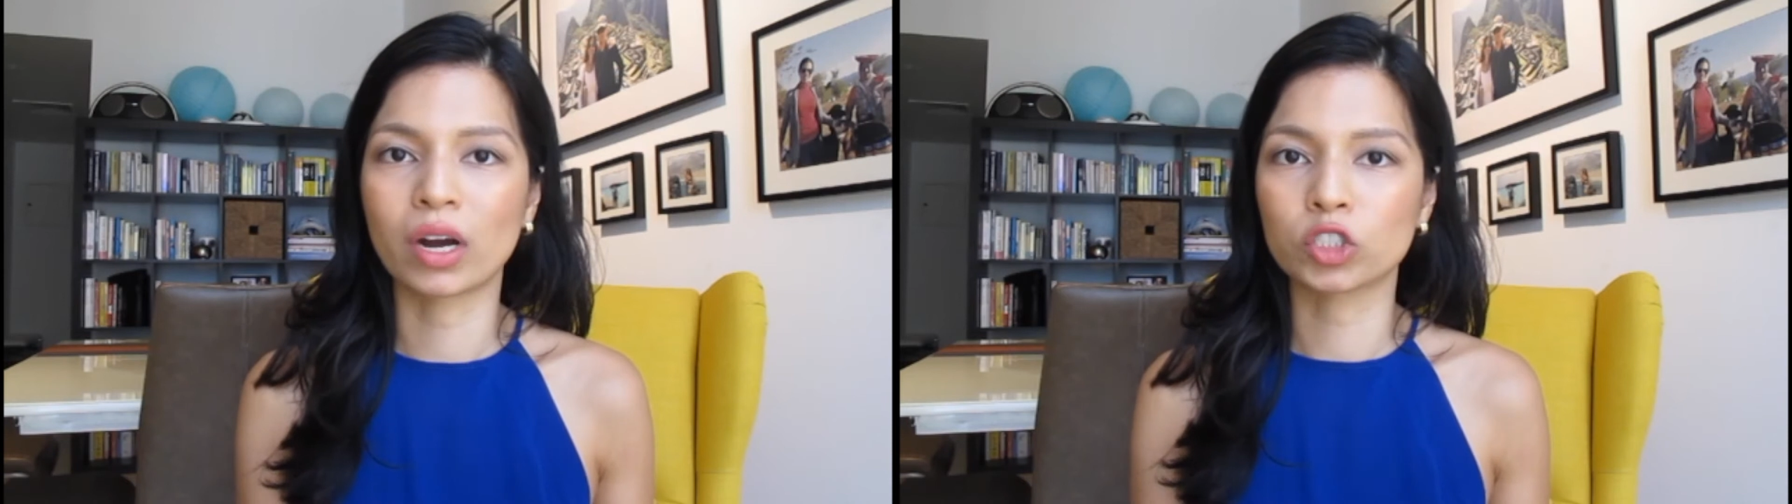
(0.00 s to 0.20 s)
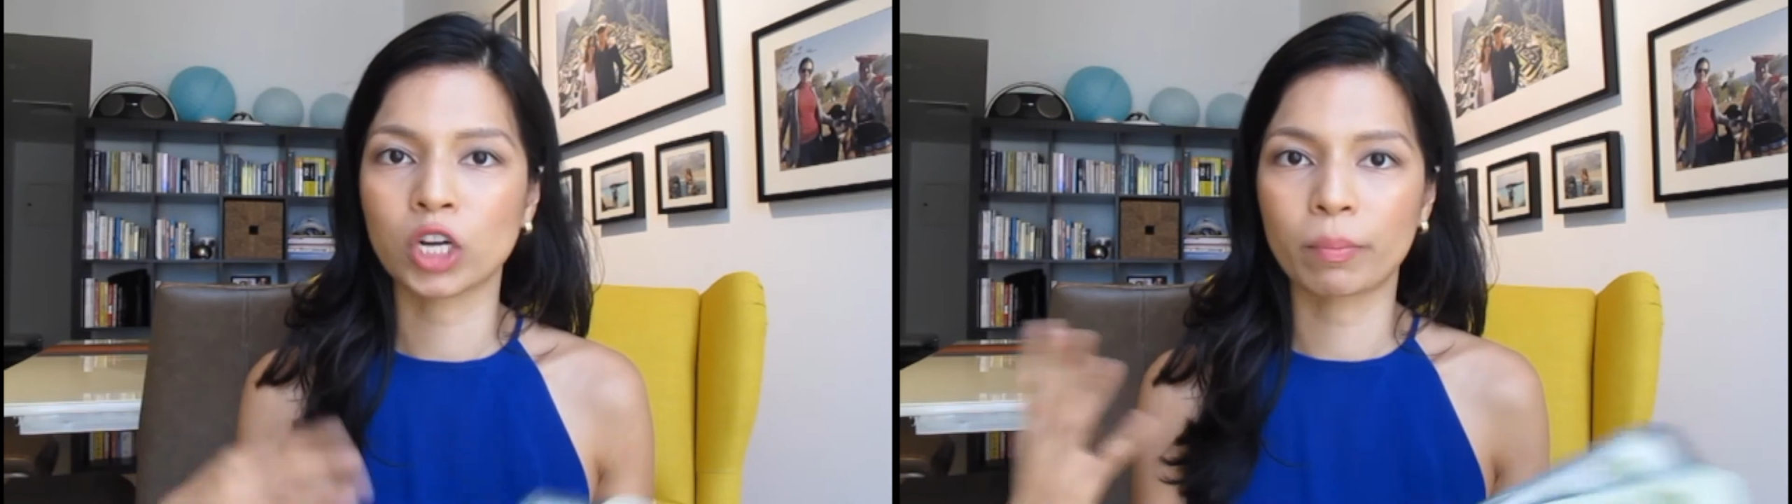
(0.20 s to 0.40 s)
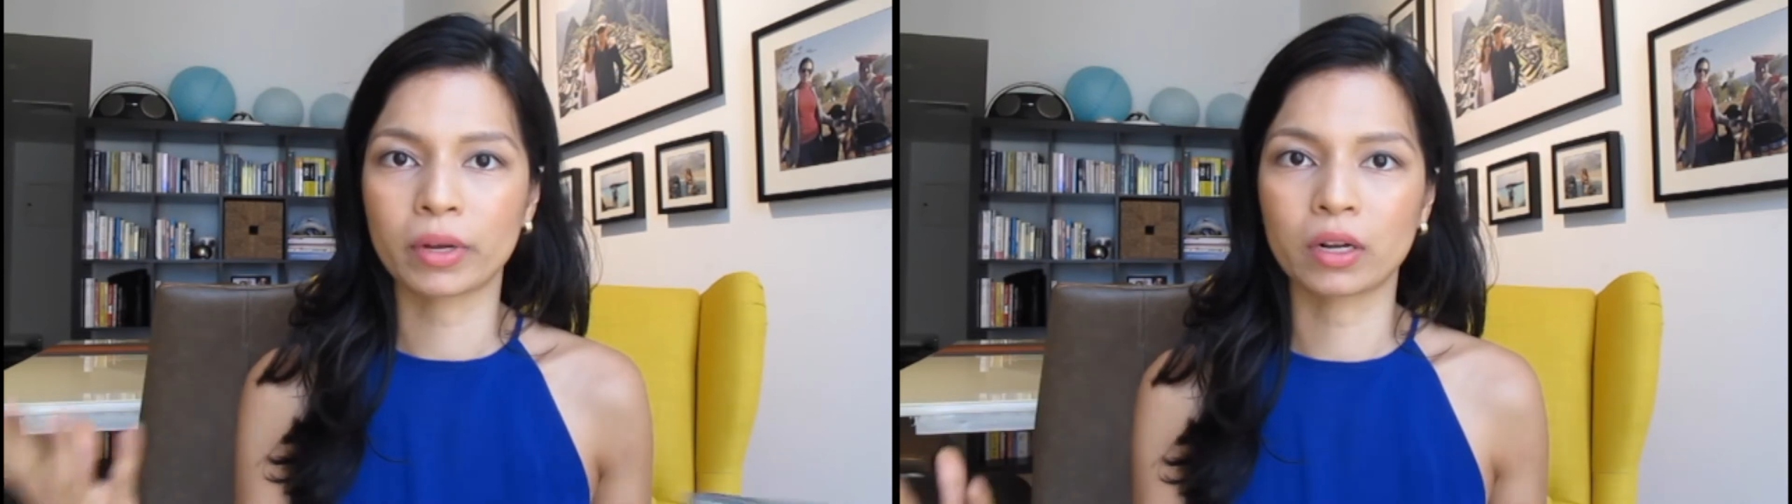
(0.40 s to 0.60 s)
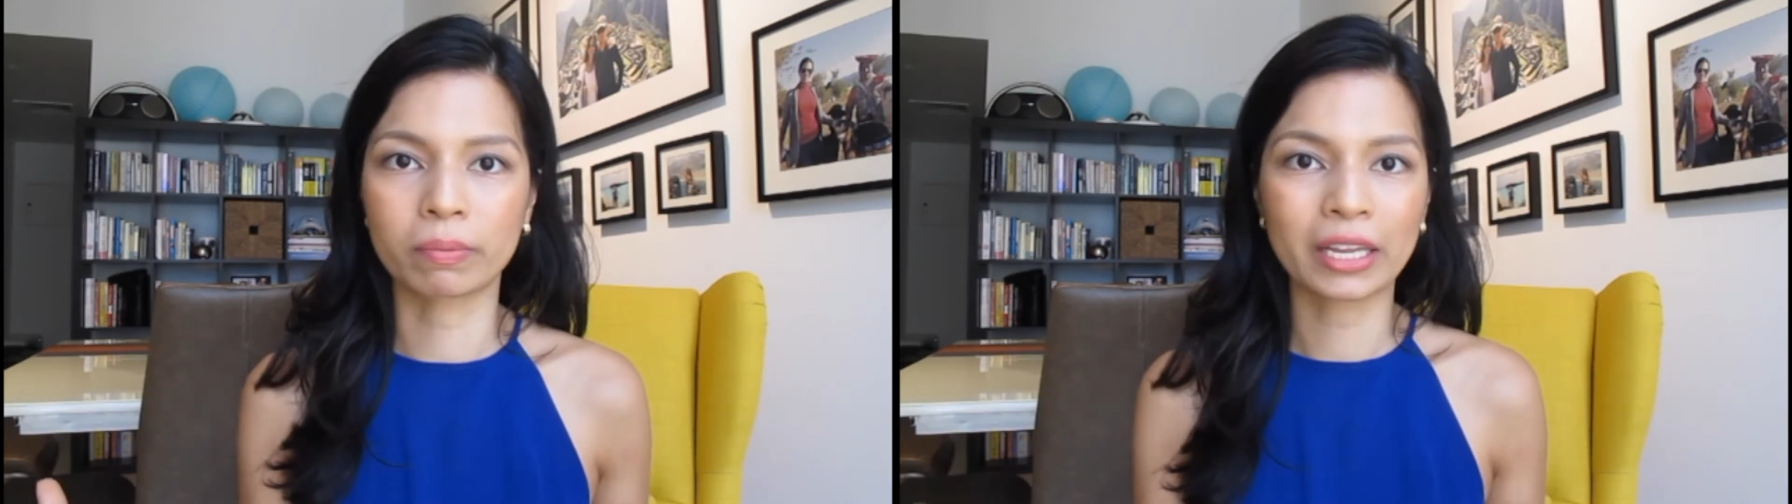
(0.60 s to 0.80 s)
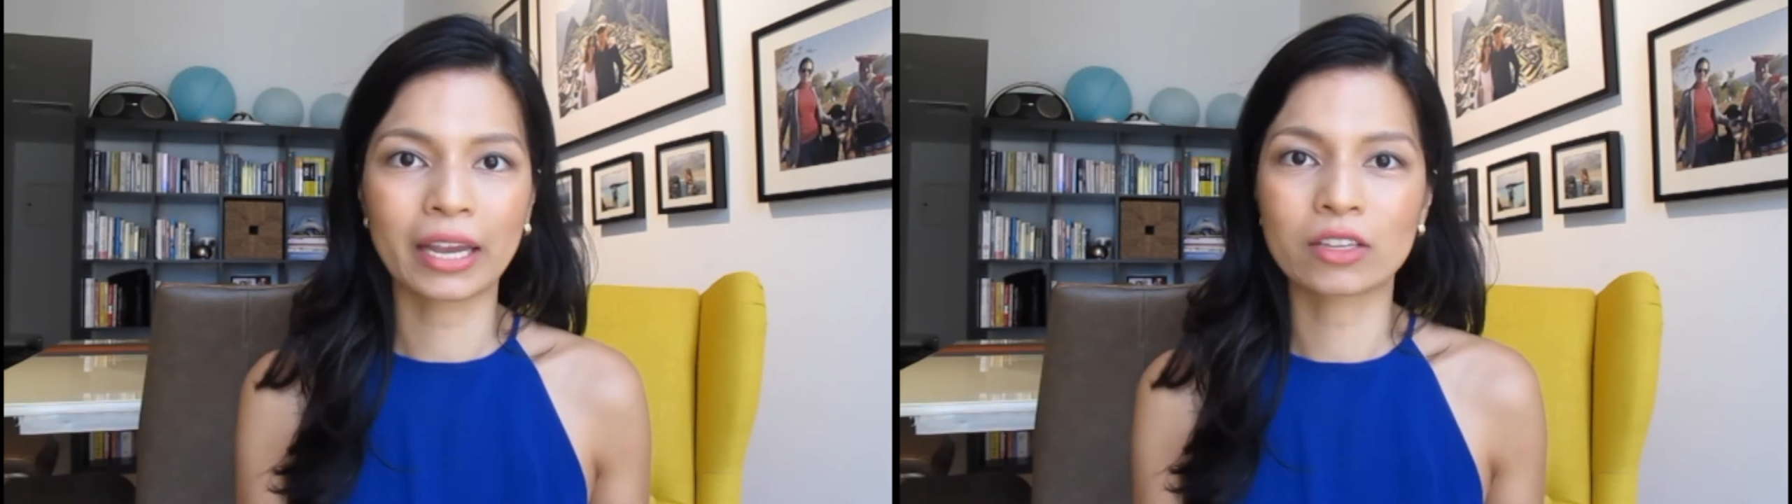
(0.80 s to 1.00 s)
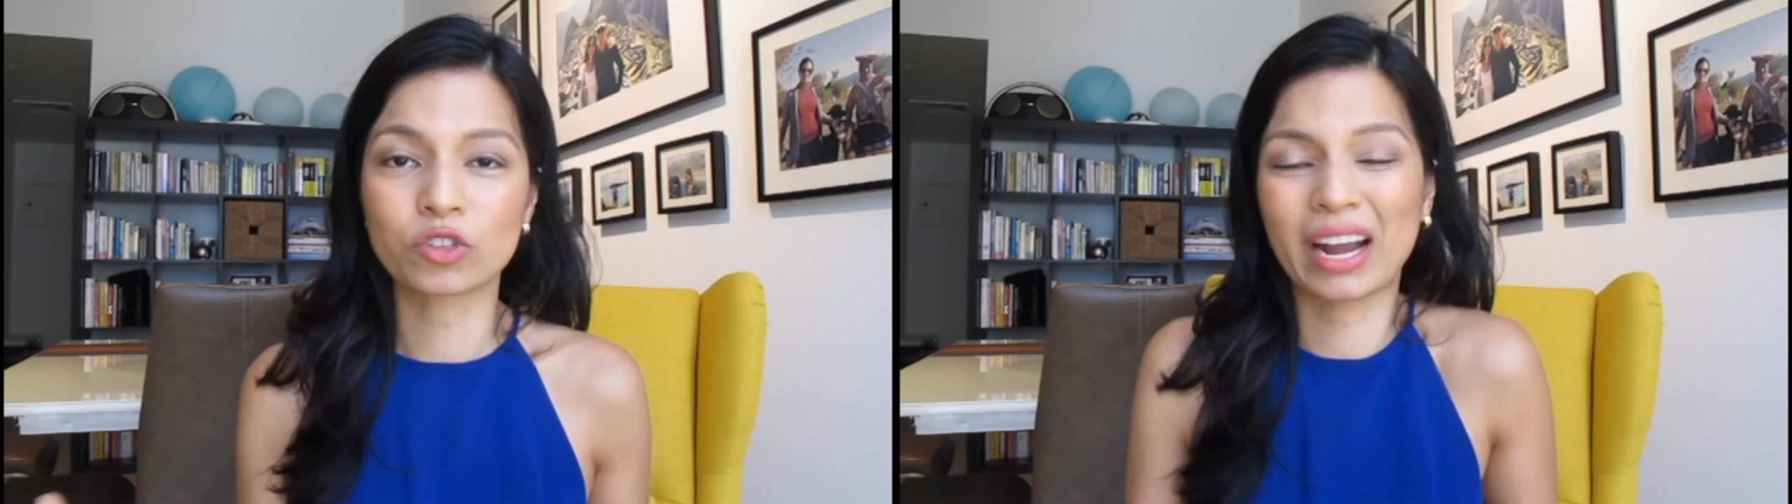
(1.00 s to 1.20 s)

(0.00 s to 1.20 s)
a tropical place,